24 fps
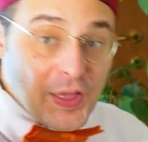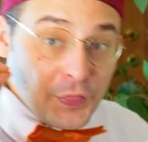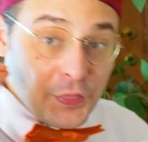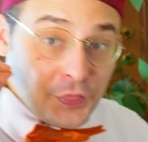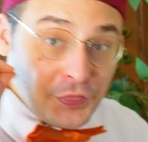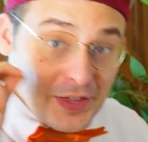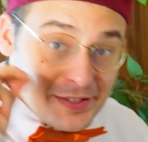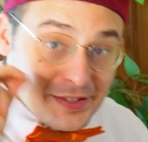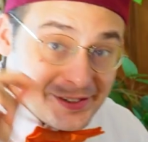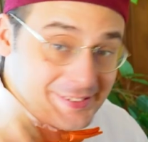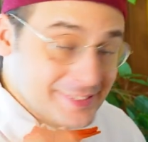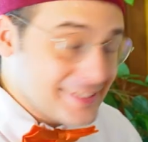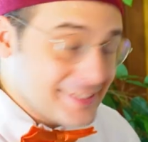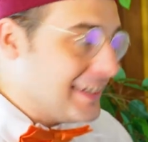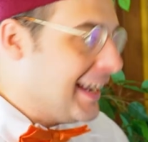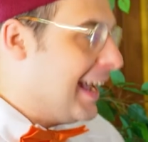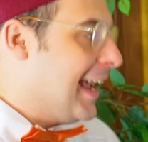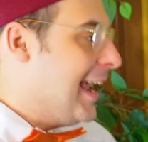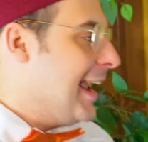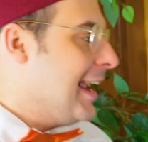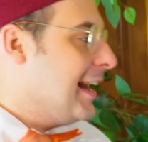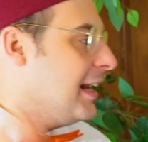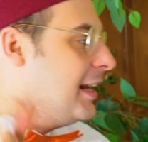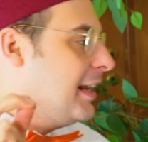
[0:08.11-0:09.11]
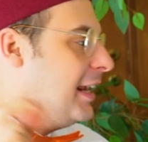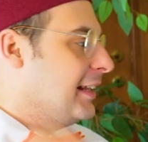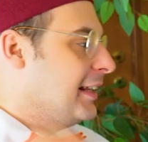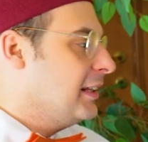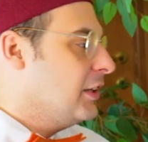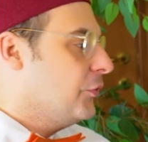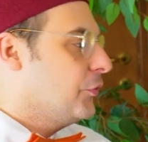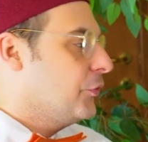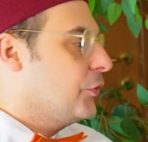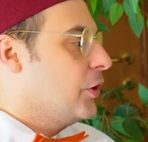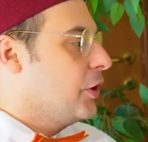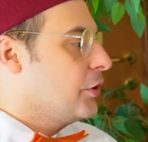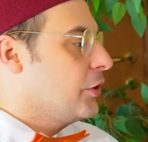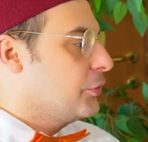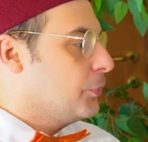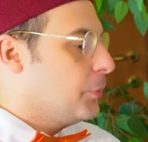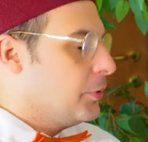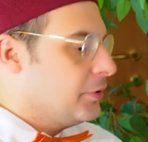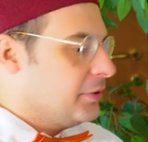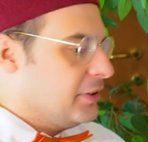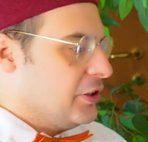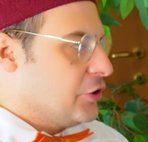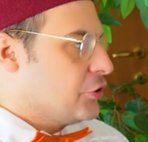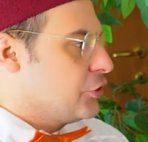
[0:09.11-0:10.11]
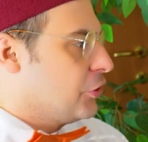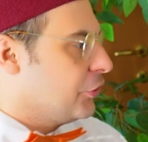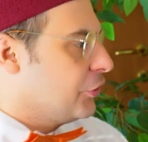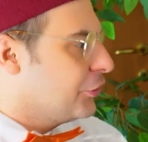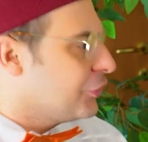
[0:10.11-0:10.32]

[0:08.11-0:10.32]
The scale in the first position.